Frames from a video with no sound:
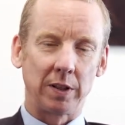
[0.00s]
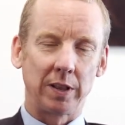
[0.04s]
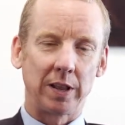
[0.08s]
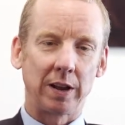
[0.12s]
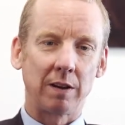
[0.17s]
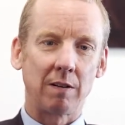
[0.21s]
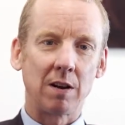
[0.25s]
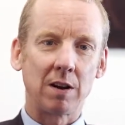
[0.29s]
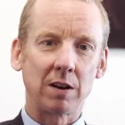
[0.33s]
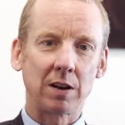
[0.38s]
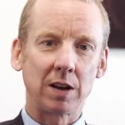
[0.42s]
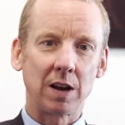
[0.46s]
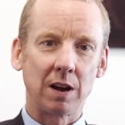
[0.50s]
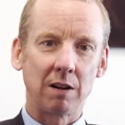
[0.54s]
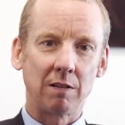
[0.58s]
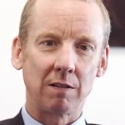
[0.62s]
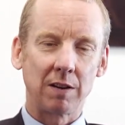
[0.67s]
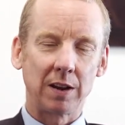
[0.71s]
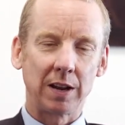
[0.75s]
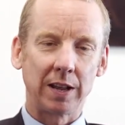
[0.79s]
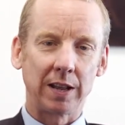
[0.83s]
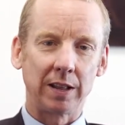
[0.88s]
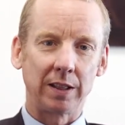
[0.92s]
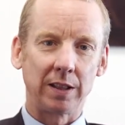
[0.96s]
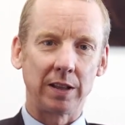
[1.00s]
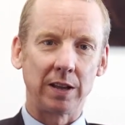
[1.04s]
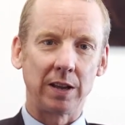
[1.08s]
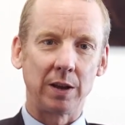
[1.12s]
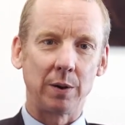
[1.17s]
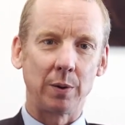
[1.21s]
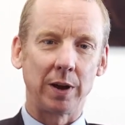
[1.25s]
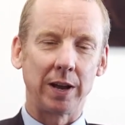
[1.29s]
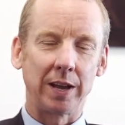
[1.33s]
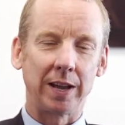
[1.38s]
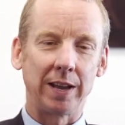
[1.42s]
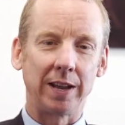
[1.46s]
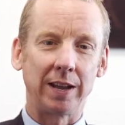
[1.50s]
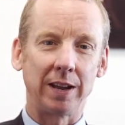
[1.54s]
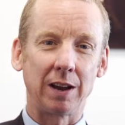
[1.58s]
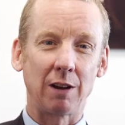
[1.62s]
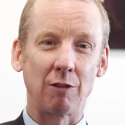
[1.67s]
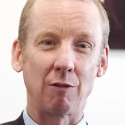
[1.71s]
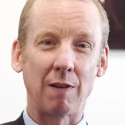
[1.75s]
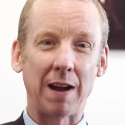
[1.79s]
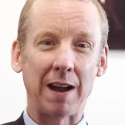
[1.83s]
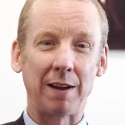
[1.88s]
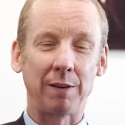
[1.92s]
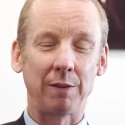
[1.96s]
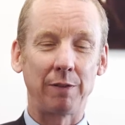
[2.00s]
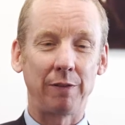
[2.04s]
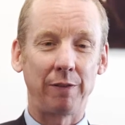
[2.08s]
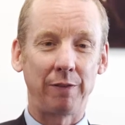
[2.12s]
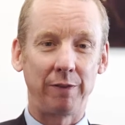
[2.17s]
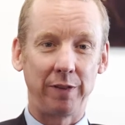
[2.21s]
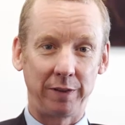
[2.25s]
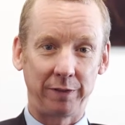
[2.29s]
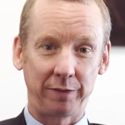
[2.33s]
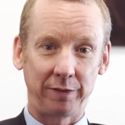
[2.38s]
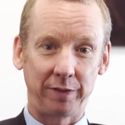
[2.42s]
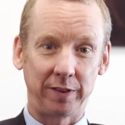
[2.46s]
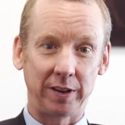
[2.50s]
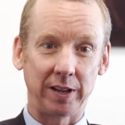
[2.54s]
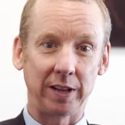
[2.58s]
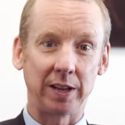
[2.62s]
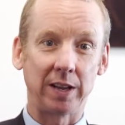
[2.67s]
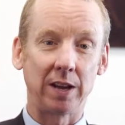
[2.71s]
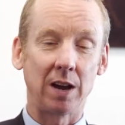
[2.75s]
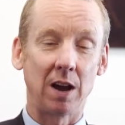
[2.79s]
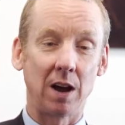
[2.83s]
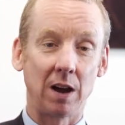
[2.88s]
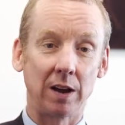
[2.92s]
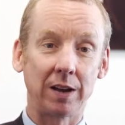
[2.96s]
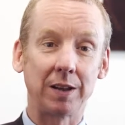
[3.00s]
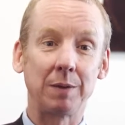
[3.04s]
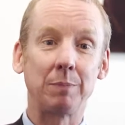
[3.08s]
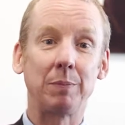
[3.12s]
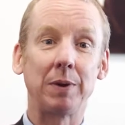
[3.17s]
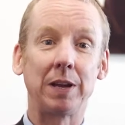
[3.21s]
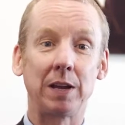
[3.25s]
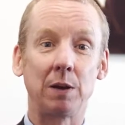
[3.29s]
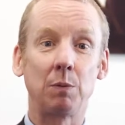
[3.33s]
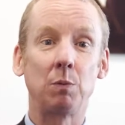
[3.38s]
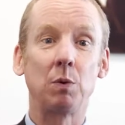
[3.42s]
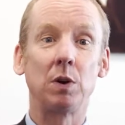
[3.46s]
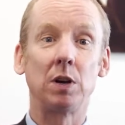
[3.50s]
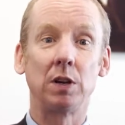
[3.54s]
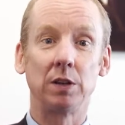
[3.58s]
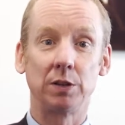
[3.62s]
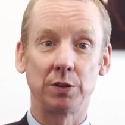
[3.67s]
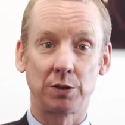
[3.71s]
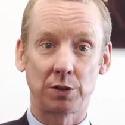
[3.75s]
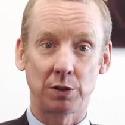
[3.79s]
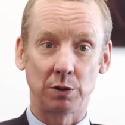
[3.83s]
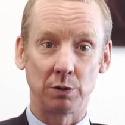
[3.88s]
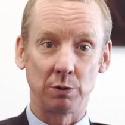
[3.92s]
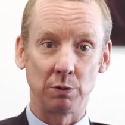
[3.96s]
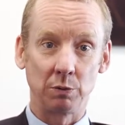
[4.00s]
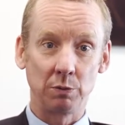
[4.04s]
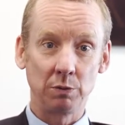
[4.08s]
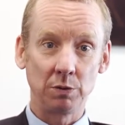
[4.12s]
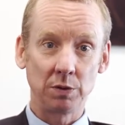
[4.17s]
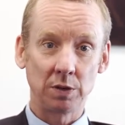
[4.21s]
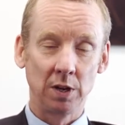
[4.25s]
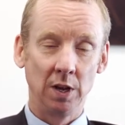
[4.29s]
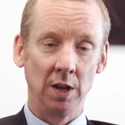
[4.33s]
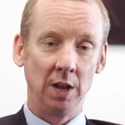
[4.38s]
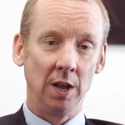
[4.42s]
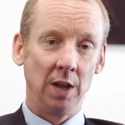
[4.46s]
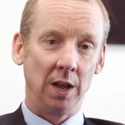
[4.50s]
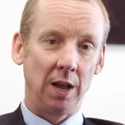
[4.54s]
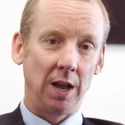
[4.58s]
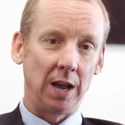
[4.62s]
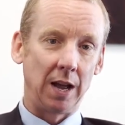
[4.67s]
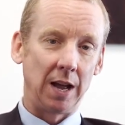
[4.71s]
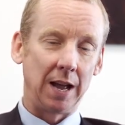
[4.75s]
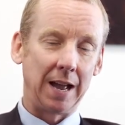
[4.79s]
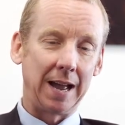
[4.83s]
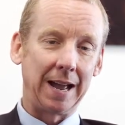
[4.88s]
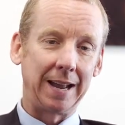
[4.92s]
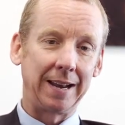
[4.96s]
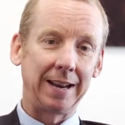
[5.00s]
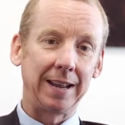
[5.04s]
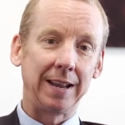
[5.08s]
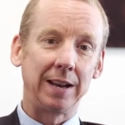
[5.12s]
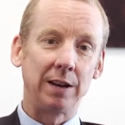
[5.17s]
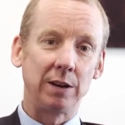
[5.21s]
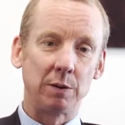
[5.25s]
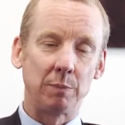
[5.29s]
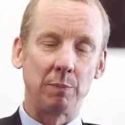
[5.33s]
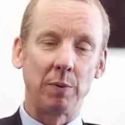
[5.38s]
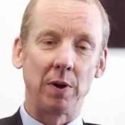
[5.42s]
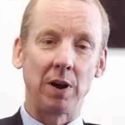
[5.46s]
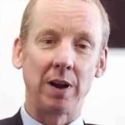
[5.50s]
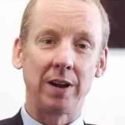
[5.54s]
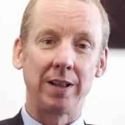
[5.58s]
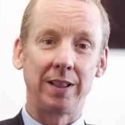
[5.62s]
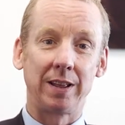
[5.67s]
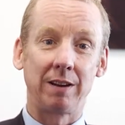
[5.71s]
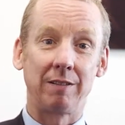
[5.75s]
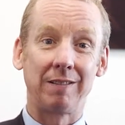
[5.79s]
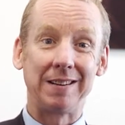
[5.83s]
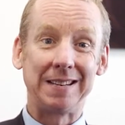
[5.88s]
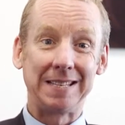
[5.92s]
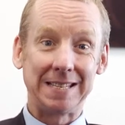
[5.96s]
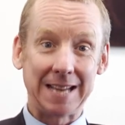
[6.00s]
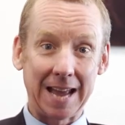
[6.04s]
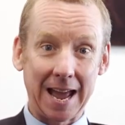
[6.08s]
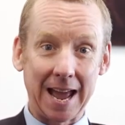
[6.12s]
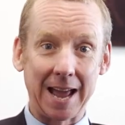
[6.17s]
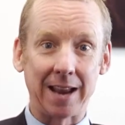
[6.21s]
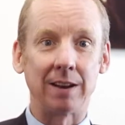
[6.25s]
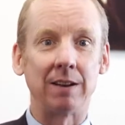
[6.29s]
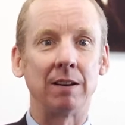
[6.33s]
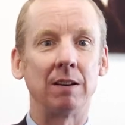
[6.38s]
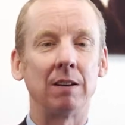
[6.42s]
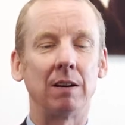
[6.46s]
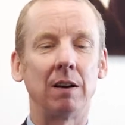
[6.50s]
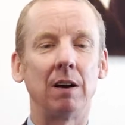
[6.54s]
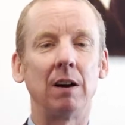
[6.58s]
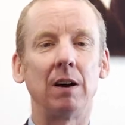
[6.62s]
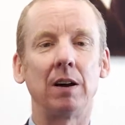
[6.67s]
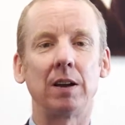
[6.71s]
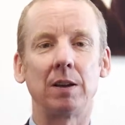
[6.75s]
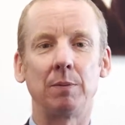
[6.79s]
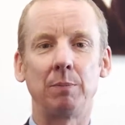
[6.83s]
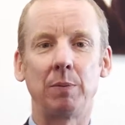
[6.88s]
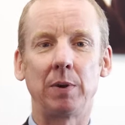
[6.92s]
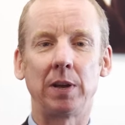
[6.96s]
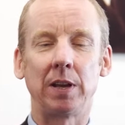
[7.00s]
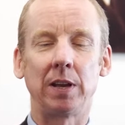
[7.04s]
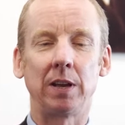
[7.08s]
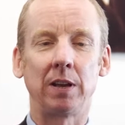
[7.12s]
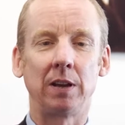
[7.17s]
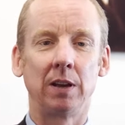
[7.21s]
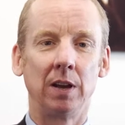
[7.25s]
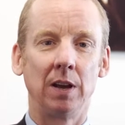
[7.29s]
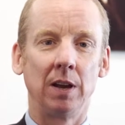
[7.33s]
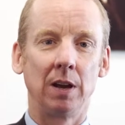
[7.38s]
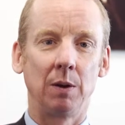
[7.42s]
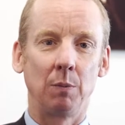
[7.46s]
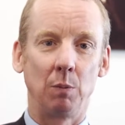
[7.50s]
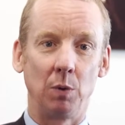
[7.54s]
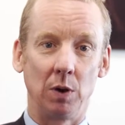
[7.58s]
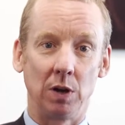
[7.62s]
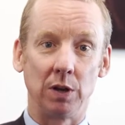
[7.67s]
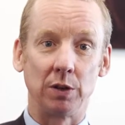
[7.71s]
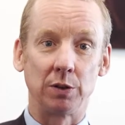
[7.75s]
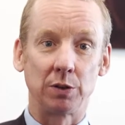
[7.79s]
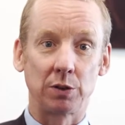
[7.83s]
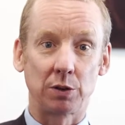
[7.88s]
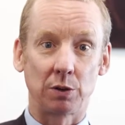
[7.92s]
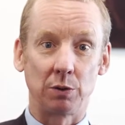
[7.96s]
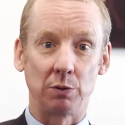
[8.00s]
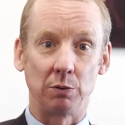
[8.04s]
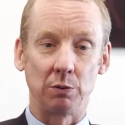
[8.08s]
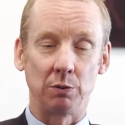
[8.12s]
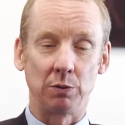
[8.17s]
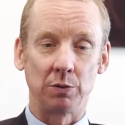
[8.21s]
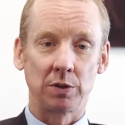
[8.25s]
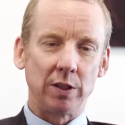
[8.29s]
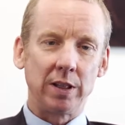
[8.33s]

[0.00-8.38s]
There are currently in the UAE around 50 IB World Schools, and in Dubai there are 10 IB World Schools.